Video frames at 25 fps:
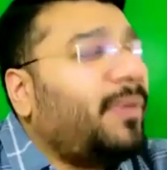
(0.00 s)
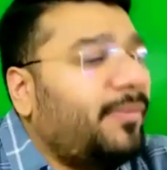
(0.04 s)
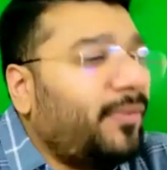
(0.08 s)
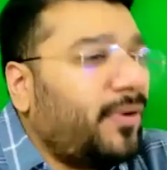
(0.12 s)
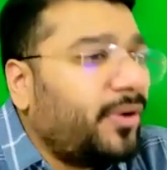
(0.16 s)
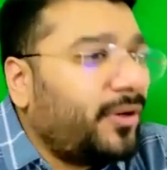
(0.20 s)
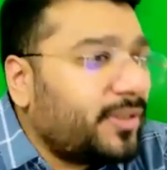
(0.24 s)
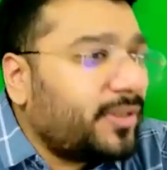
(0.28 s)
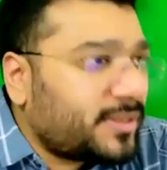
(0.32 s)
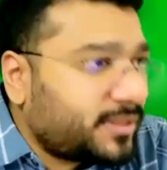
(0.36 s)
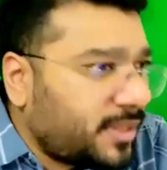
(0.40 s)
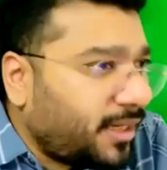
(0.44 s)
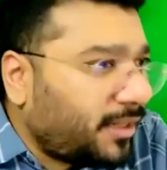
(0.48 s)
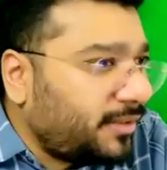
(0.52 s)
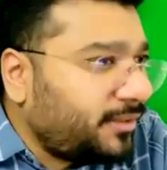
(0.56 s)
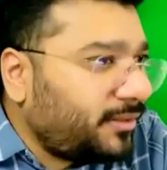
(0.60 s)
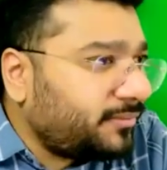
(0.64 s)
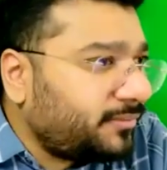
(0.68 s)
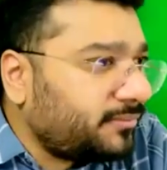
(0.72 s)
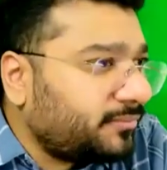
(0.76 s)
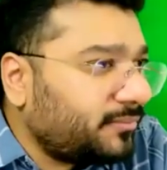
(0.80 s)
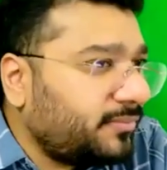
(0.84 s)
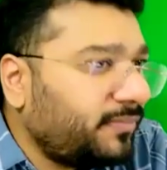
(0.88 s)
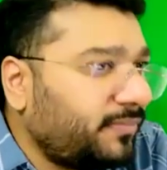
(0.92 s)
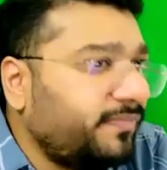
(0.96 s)
we're going to start
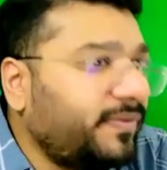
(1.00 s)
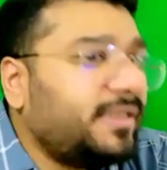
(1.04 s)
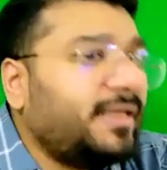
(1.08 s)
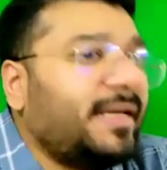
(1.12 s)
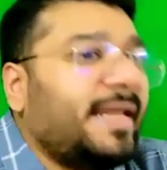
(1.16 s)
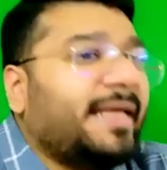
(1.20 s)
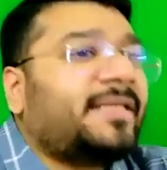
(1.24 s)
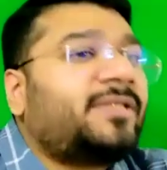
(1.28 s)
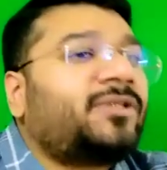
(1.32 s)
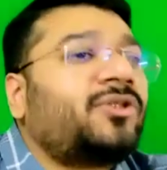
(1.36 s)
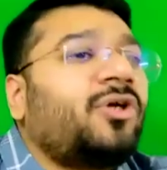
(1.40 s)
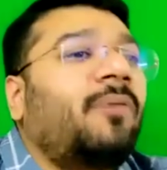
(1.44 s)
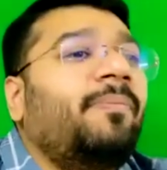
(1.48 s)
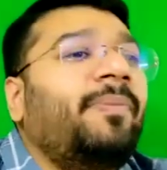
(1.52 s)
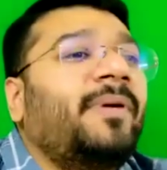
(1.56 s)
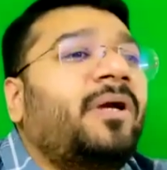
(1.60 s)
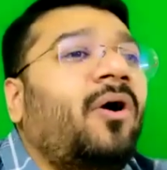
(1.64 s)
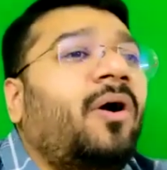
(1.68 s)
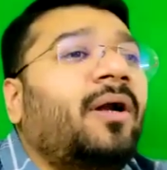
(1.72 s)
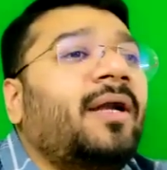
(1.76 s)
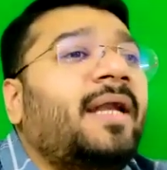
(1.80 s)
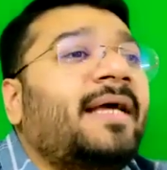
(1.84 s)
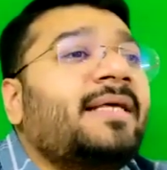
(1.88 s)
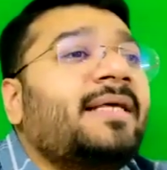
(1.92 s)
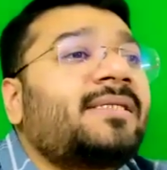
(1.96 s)
with the next topic
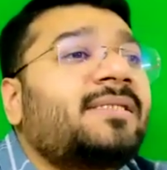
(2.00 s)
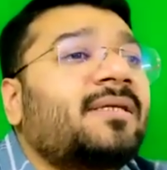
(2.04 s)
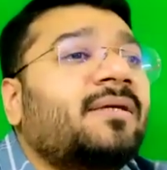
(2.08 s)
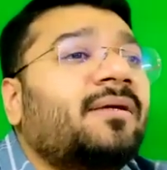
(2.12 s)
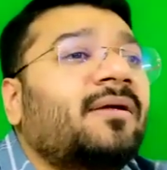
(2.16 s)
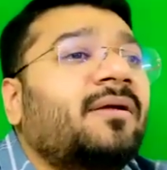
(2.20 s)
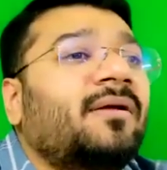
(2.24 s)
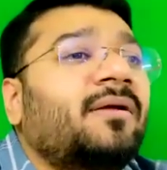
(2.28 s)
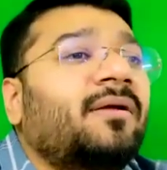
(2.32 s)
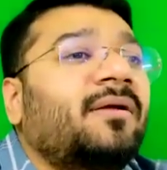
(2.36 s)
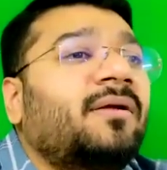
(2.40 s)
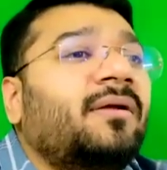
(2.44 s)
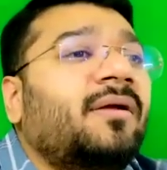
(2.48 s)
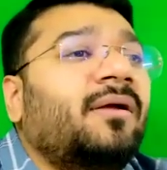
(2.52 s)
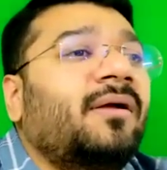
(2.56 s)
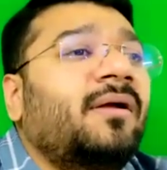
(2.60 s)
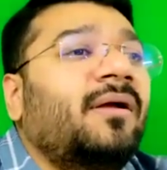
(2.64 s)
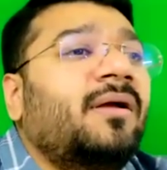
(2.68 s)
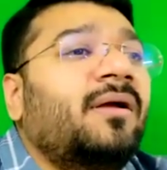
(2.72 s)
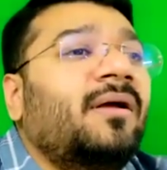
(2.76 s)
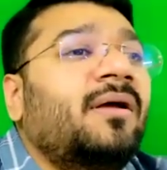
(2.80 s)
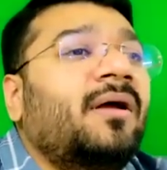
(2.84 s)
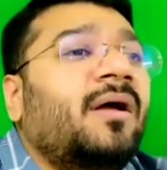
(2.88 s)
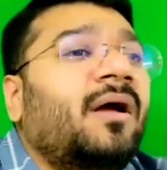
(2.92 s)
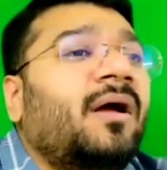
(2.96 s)
called as
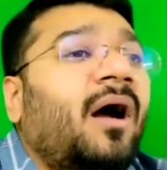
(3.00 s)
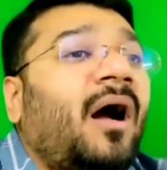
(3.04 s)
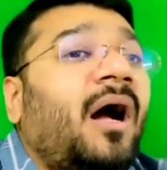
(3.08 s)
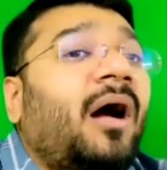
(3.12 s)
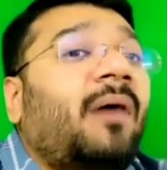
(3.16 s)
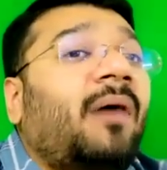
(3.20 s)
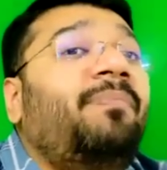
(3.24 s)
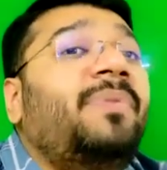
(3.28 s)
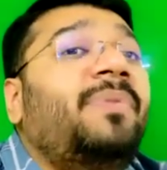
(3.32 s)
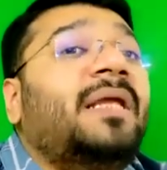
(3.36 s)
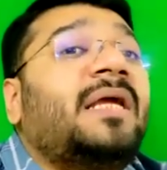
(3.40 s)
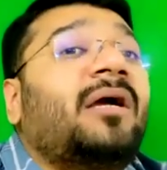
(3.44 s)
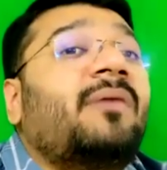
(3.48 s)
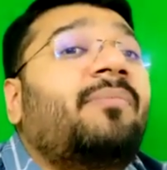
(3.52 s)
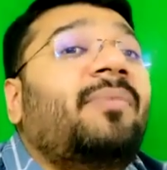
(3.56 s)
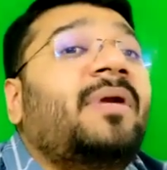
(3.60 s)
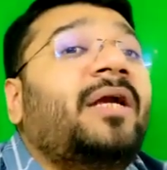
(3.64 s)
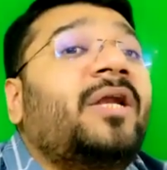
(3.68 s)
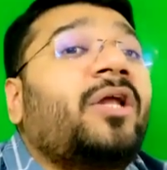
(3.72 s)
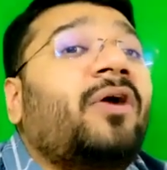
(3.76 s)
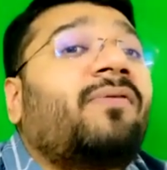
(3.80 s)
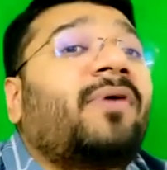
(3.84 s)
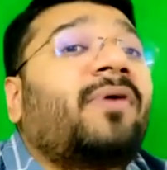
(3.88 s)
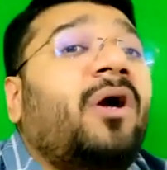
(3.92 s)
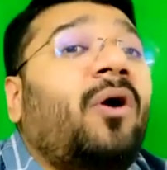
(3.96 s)

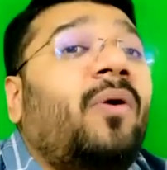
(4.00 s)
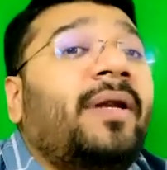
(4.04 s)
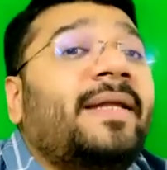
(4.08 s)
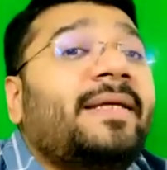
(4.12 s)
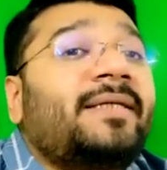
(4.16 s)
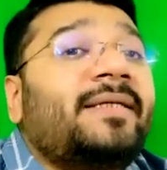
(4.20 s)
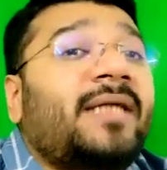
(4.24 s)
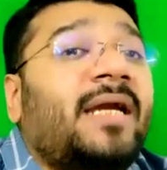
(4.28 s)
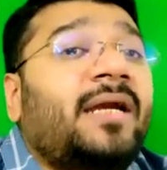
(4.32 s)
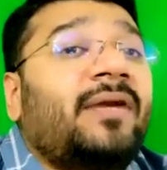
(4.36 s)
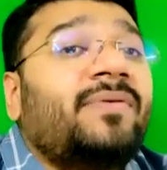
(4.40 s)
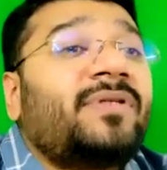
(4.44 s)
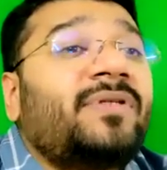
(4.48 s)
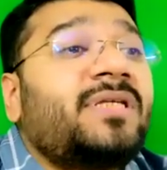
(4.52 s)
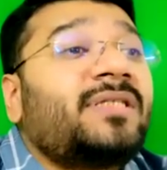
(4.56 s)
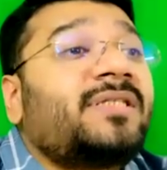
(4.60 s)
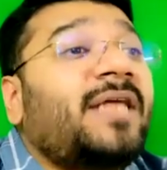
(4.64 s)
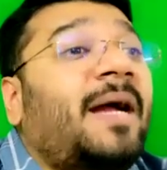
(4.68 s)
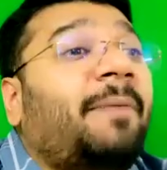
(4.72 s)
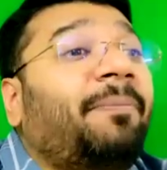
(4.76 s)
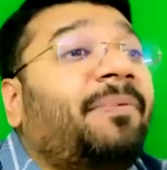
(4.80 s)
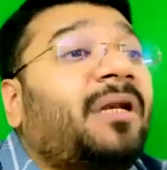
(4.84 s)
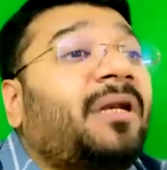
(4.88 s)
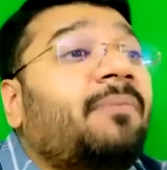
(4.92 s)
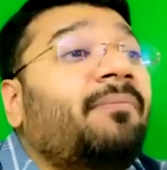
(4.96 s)
applicability of accounting standard, which is
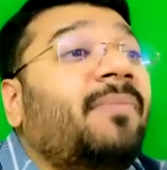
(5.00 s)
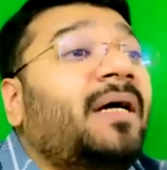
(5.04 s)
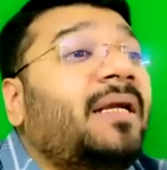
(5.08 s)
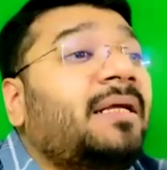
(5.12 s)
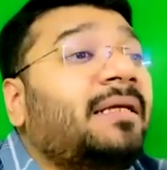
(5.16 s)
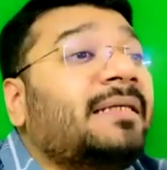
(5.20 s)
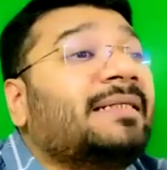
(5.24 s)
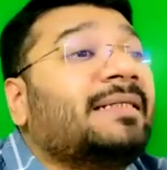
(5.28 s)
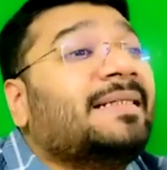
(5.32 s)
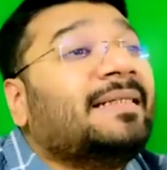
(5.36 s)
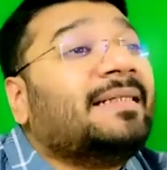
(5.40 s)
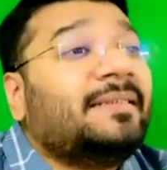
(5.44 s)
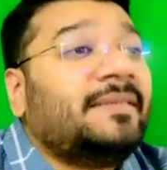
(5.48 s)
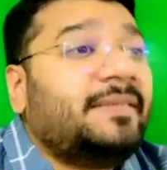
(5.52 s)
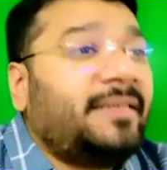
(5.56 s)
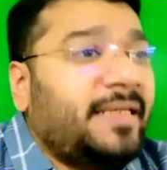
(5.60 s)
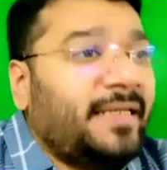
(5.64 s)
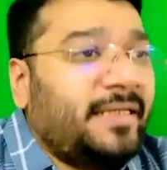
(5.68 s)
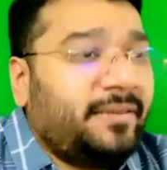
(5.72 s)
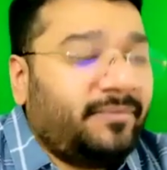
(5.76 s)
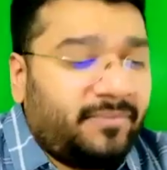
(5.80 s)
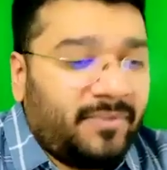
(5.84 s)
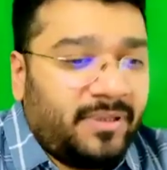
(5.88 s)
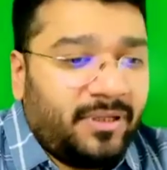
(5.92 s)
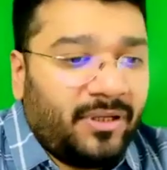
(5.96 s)
chapter number
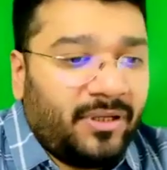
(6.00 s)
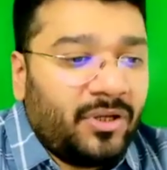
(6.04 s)
3.